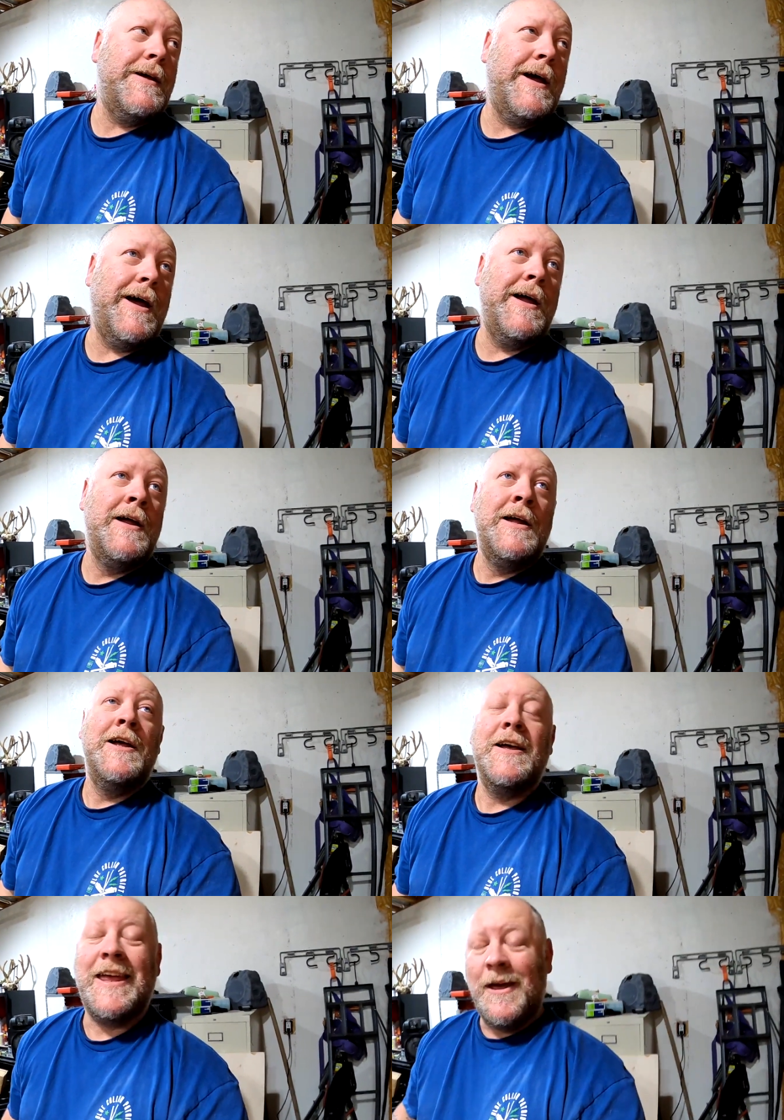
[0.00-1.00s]
I
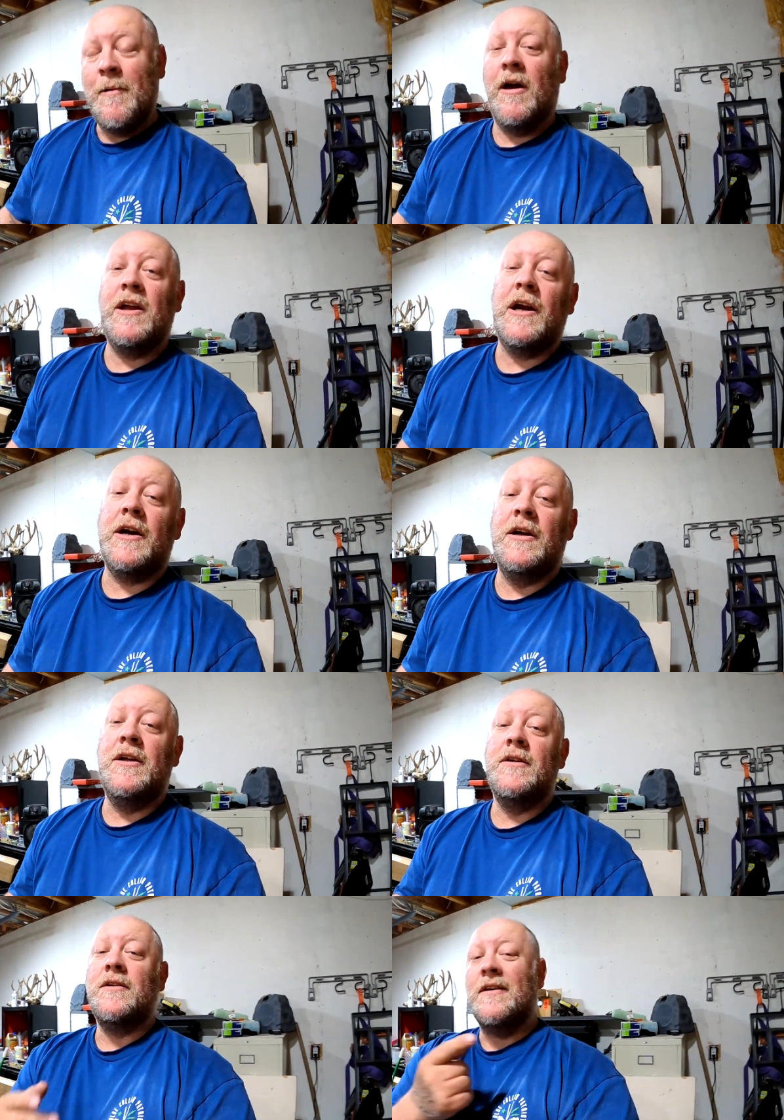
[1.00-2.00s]
came out here,
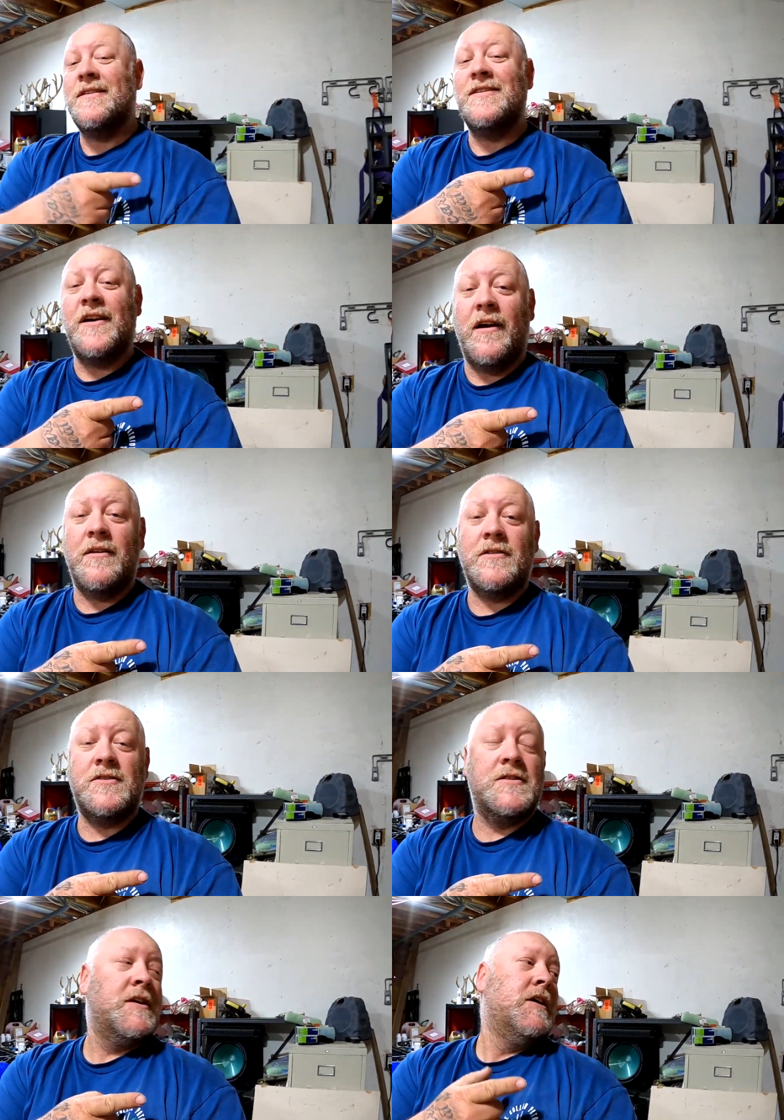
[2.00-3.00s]
got the
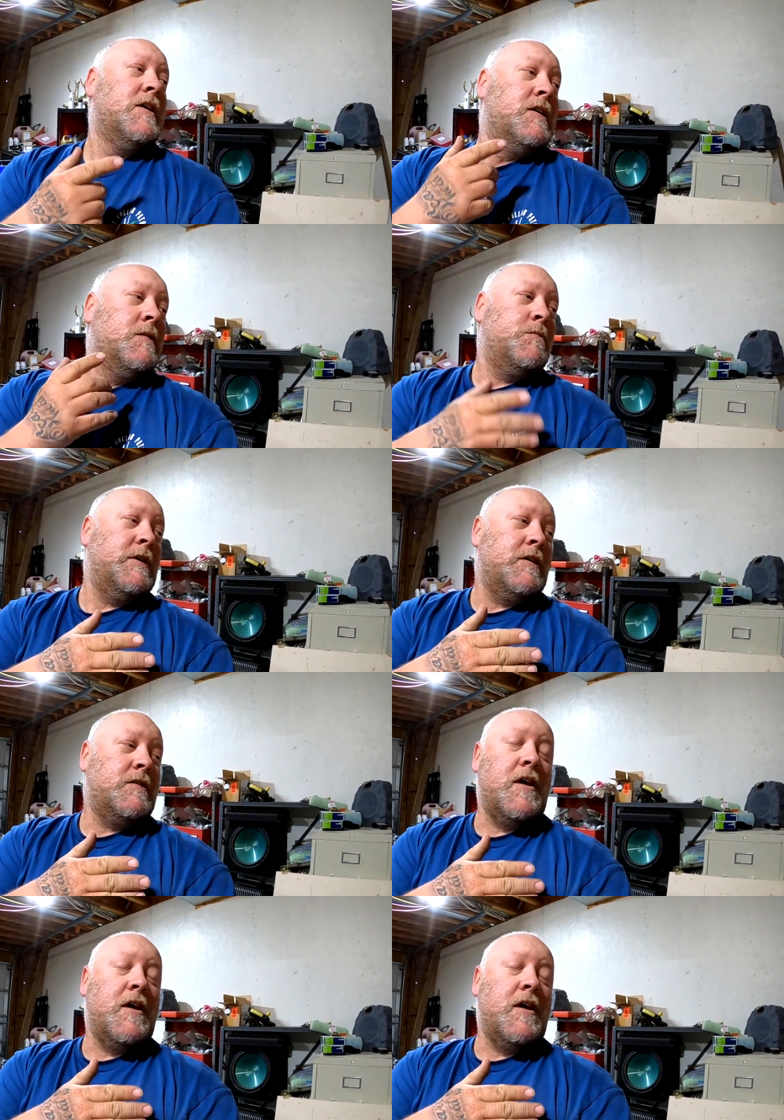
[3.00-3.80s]
dogs. My